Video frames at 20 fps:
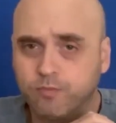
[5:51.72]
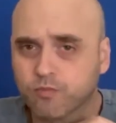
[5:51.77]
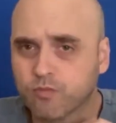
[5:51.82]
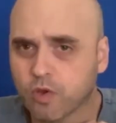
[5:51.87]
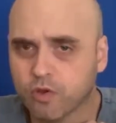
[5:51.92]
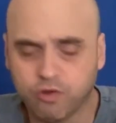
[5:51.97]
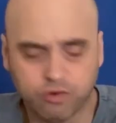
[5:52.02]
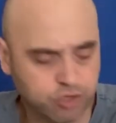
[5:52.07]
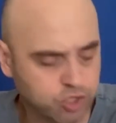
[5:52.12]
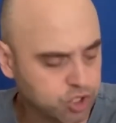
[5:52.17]

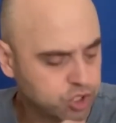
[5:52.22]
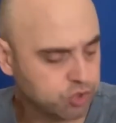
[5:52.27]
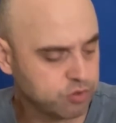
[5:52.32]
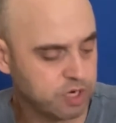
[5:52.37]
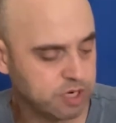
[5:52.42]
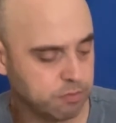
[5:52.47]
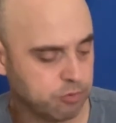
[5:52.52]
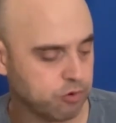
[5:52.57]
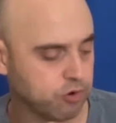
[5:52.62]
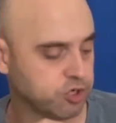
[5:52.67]
They're just straight
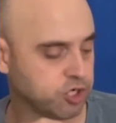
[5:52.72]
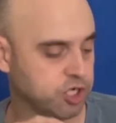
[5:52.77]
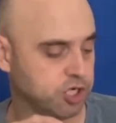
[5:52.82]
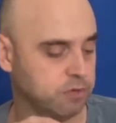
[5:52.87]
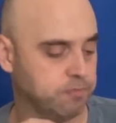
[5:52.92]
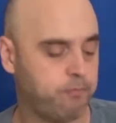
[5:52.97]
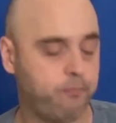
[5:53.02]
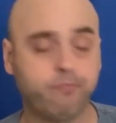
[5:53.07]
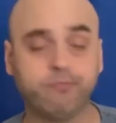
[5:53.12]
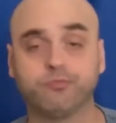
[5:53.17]
up crunchy.
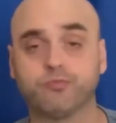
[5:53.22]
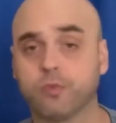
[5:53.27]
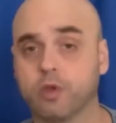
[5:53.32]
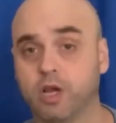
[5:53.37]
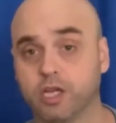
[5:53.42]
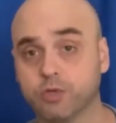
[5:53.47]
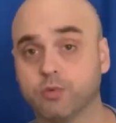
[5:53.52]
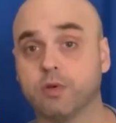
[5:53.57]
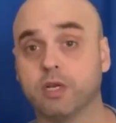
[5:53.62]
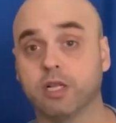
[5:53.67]

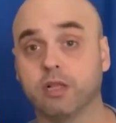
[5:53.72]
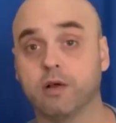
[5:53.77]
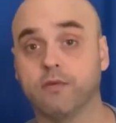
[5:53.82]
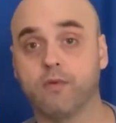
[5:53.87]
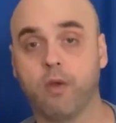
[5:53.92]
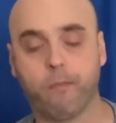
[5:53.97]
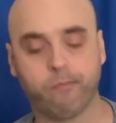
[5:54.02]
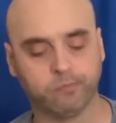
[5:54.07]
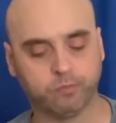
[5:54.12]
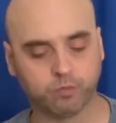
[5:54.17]
That's what I
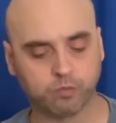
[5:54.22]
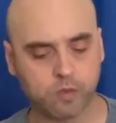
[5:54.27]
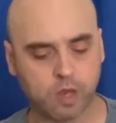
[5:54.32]
love.